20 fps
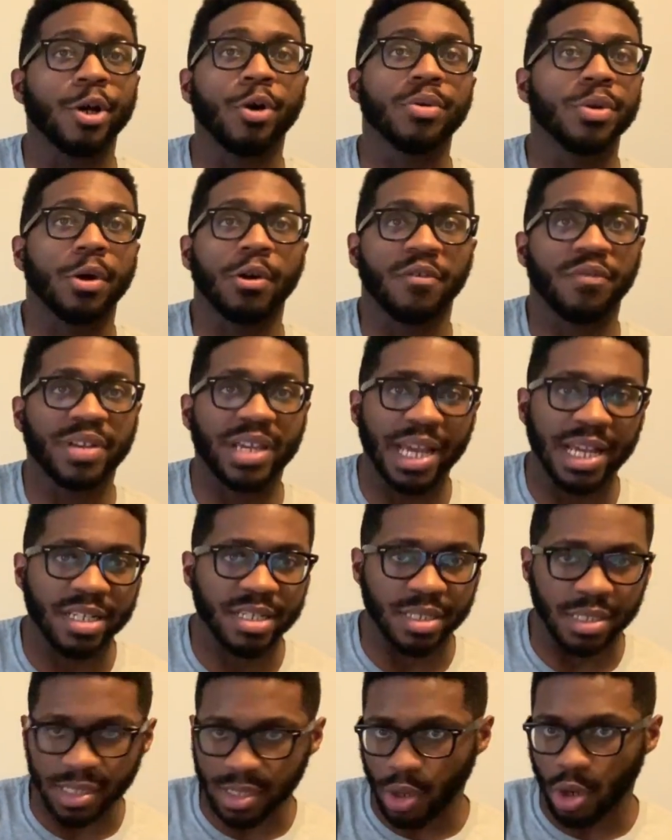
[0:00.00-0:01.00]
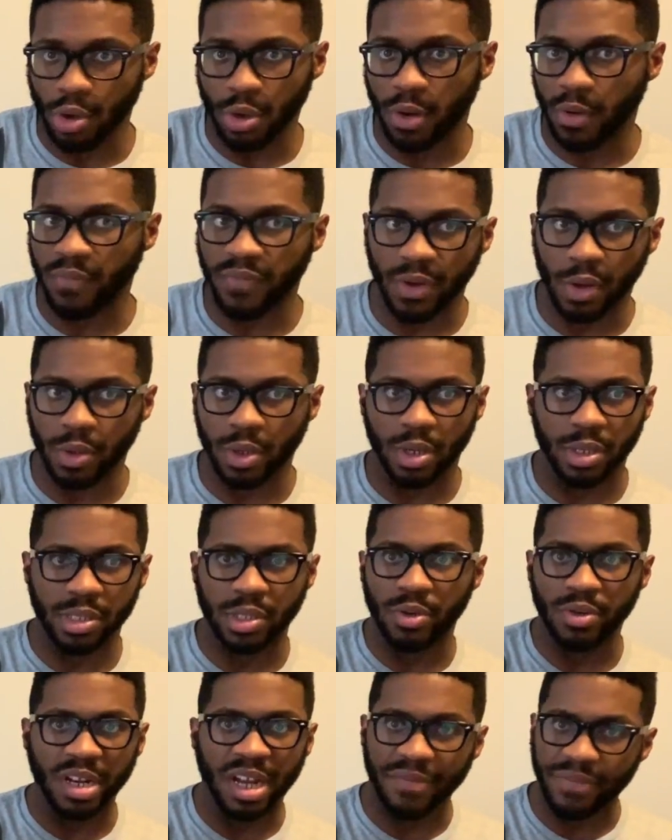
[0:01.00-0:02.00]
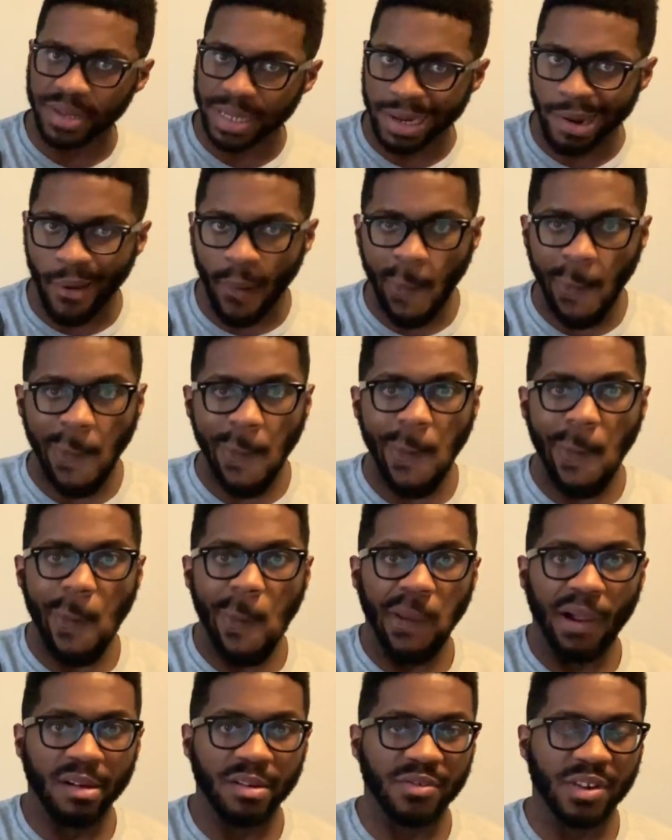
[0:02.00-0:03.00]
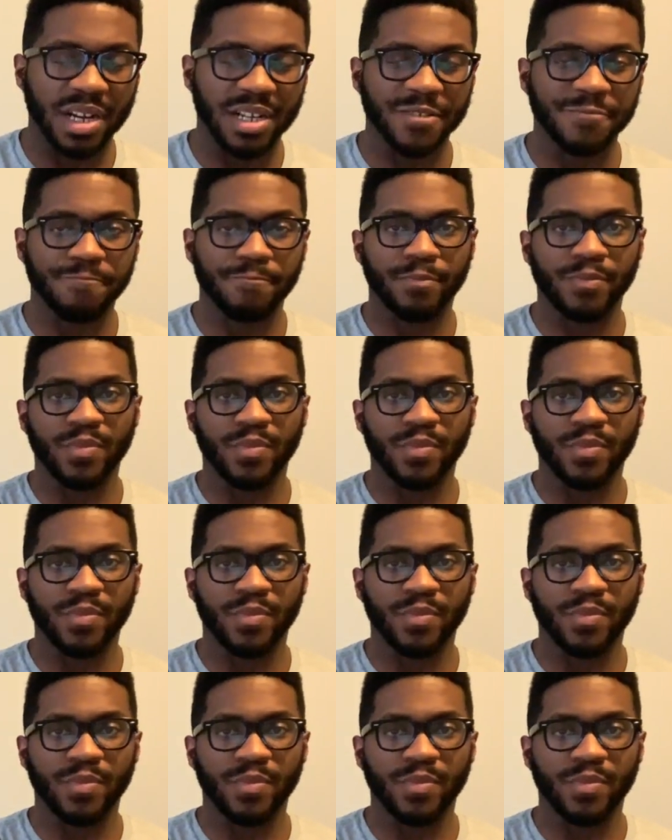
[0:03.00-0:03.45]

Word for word: no notifications or no phone calls, no nothing, right?